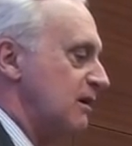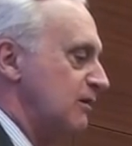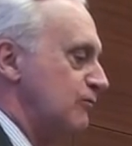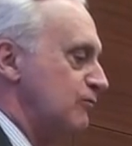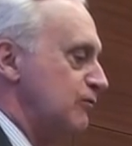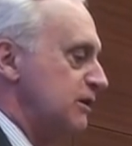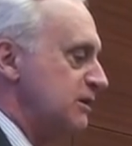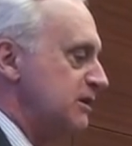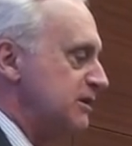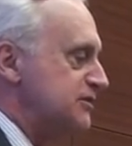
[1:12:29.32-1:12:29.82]

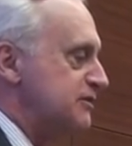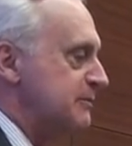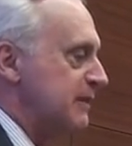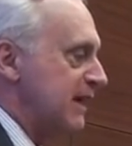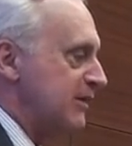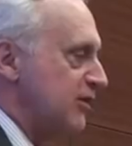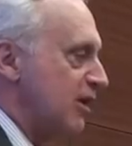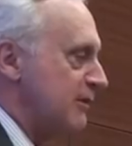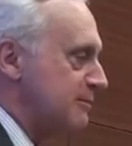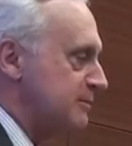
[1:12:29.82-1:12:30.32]
realism
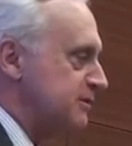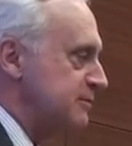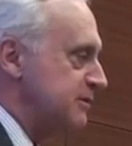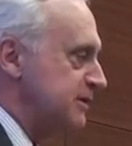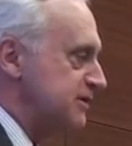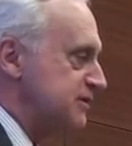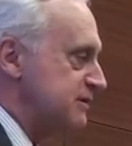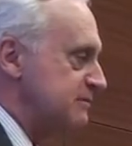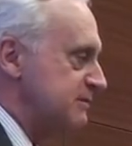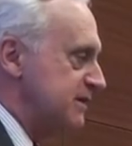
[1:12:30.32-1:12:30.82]
and
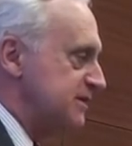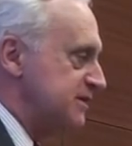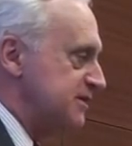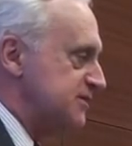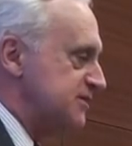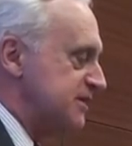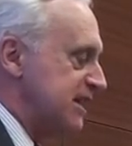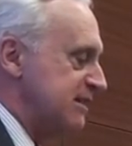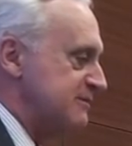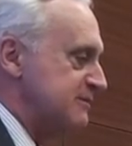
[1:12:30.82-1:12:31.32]
optimism at the
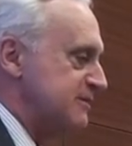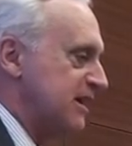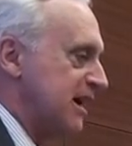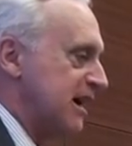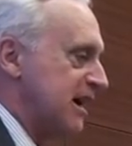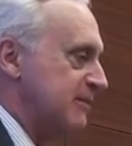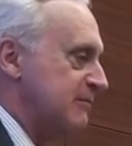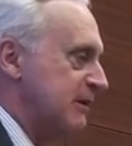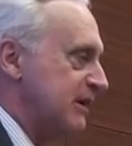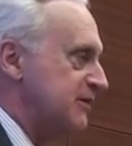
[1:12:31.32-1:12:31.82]
same
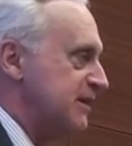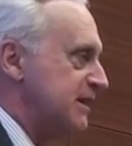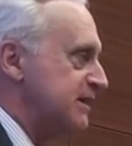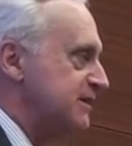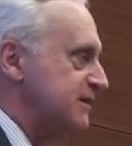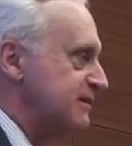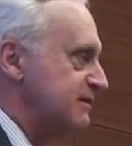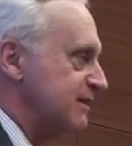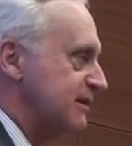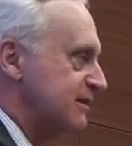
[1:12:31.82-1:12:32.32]
time. I
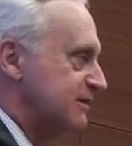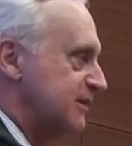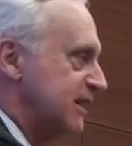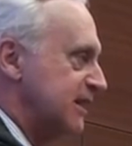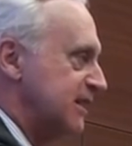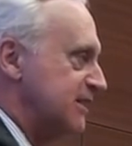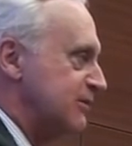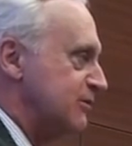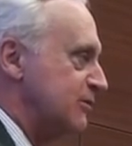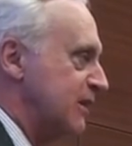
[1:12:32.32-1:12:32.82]
think the young
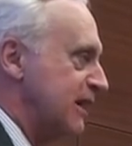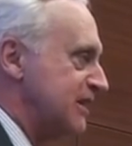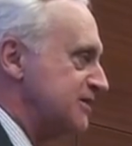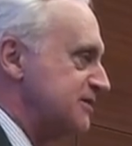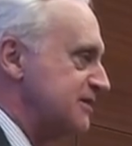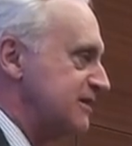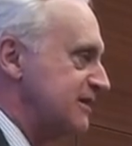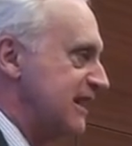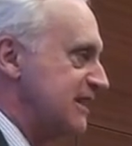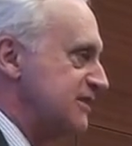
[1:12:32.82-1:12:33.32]
lady who
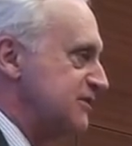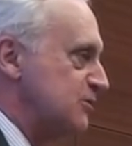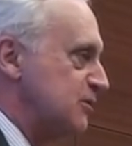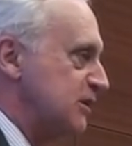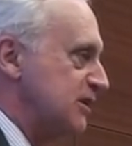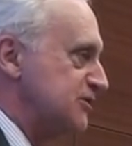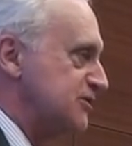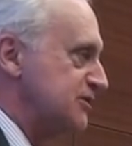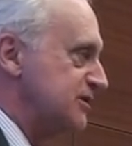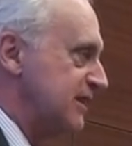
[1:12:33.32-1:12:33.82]
asked the last
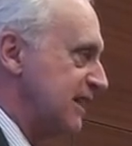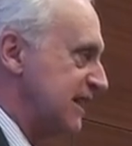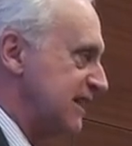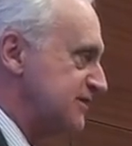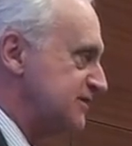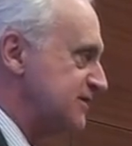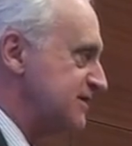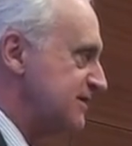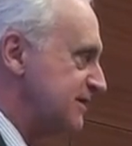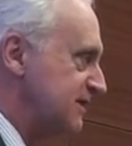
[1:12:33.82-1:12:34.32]
question
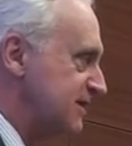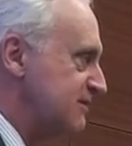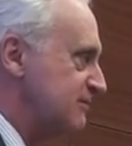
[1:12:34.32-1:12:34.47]
asked